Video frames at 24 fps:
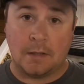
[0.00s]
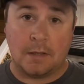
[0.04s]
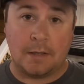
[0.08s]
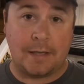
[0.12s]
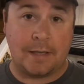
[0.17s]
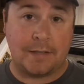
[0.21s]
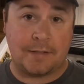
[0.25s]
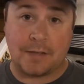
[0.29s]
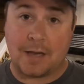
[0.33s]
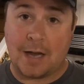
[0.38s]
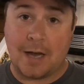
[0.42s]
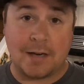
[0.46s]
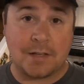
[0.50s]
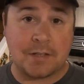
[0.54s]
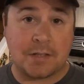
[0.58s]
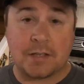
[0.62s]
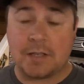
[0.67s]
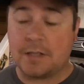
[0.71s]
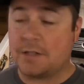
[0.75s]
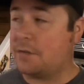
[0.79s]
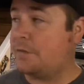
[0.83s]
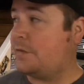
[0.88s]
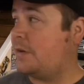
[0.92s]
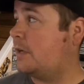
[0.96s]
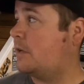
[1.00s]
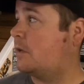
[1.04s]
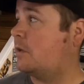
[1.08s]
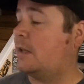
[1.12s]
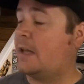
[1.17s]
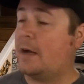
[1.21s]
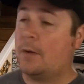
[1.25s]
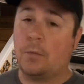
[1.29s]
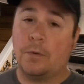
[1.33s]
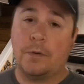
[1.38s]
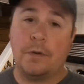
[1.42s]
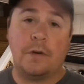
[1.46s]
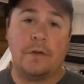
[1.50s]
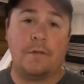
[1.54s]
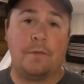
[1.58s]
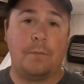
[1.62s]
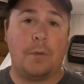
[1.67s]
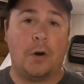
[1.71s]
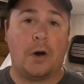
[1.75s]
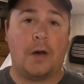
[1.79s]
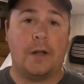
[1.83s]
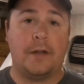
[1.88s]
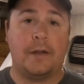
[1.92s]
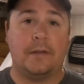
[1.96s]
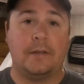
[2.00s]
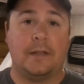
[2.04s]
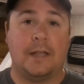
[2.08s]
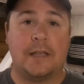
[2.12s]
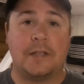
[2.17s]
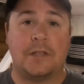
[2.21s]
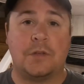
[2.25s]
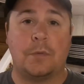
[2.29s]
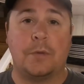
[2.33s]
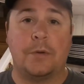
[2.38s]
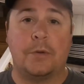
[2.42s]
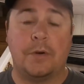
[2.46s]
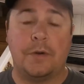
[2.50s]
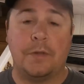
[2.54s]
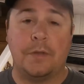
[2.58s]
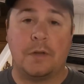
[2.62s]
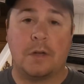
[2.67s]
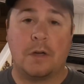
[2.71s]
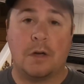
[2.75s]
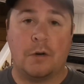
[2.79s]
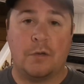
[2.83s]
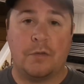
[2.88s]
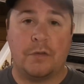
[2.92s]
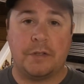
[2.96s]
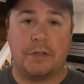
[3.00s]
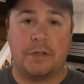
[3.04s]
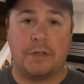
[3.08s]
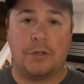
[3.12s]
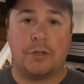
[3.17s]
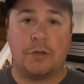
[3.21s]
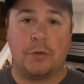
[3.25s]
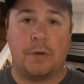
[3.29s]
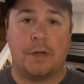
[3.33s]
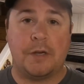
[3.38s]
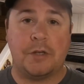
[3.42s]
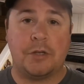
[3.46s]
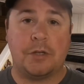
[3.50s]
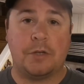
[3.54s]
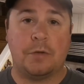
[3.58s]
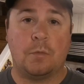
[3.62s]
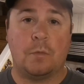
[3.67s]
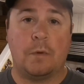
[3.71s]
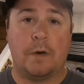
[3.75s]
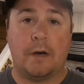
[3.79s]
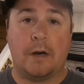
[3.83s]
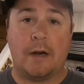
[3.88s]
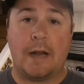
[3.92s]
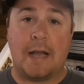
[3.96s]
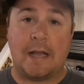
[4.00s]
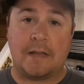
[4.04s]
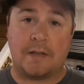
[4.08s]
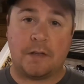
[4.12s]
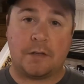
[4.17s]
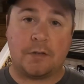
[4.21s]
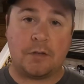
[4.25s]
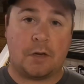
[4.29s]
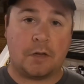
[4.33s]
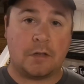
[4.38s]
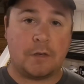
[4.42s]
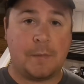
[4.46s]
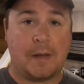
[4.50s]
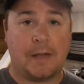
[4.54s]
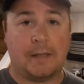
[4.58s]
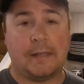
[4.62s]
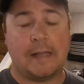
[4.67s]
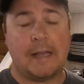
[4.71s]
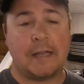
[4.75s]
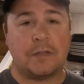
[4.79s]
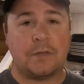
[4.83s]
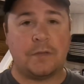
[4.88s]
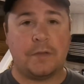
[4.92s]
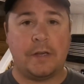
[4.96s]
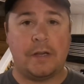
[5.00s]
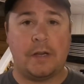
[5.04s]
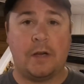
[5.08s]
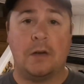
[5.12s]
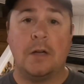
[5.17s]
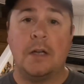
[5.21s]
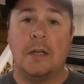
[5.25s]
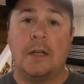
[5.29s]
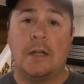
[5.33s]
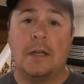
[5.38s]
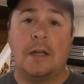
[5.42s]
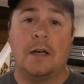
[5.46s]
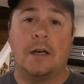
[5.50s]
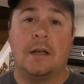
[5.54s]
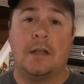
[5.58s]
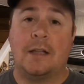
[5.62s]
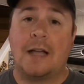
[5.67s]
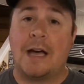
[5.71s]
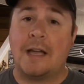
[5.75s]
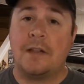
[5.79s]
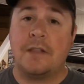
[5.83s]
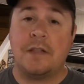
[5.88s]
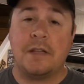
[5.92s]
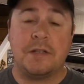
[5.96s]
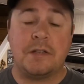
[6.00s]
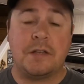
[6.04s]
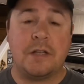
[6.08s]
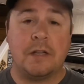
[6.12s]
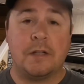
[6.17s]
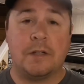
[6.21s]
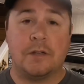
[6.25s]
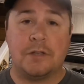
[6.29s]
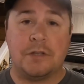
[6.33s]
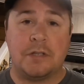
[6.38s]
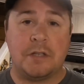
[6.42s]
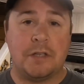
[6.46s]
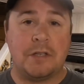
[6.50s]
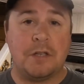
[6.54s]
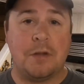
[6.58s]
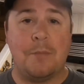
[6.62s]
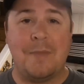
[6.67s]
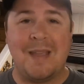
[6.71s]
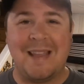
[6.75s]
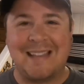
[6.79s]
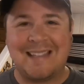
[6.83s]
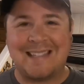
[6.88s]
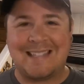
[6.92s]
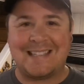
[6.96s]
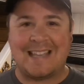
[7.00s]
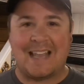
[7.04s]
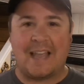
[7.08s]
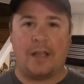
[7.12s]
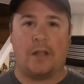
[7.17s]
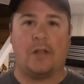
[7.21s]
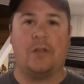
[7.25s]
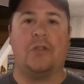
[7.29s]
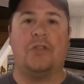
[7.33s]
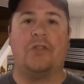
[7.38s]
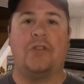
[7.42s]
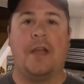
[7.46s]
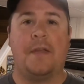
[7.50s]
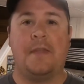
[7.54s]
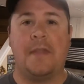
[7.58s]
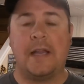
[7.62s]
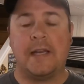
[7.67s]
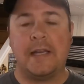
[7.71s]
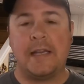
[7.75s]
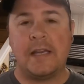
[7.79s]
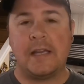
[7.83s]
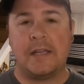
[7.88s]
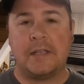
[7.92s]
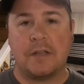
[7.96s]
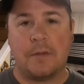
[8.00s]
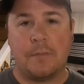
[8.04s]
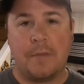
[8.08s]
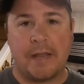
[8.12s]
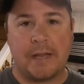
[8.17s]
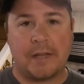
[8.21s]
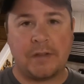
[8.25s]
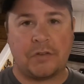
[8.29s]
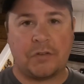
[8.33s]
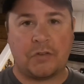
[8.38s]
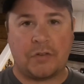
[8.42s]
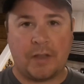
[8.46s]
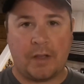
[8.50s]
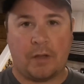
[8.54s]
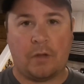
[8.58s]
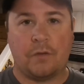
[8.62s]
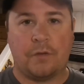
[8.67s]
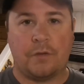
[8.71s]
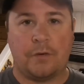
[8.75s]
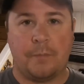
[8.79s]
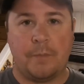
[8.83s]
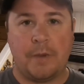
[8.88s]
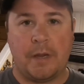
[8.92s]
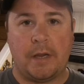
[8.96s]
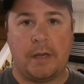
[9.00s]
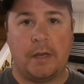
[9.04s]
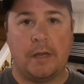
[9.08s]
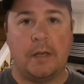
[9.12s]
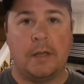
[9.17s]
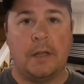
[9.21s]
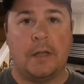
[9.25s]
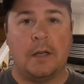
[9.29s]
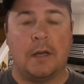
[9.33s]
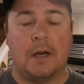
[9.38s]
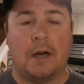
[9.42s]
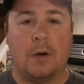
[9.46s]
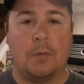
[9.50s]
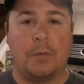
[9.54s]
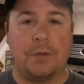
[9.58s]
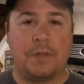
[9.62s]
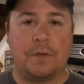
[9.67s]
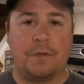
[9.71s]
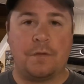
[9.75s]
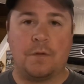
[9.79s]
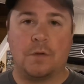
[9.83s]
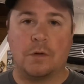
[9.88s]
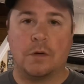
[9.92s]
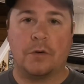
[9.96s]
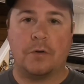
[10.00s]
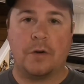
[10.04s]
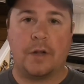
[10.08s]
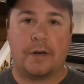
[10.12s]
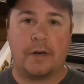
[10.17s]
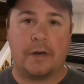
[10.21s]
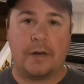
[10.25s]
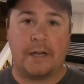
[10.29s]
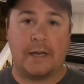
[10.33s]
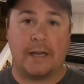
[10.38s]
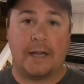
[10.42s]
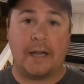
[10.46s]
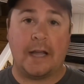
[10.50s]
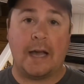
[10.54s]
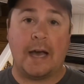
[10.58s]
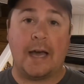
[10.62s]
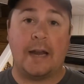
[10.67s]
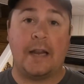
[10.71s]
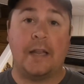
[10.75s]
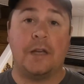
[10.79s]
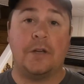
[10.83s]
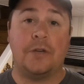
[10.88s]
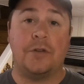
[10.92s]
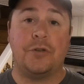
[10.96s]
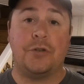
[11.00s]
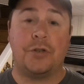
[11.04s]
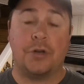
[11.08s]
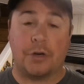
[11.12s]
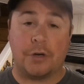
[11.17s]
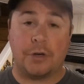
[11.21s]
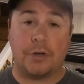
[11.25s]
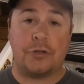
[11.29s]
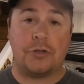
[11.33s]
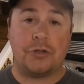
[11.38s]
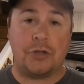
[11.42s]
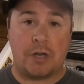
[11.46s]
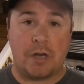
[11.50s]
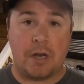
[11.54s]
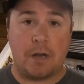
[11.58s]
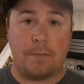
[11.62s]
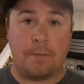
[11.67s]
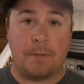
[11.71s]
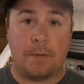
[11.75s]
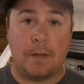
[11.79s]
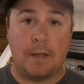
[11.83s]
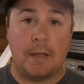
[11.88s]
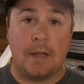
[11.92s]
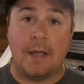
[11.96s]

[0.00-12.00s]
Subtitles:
It's honestly, it's a vehicle I wouldn't have bought unless we were in the COVID situation where, as I talked about last video, a lot of these dealers need to make sales, and they needed to make a sale for me with the 4Runner, and I got it dirt cheap.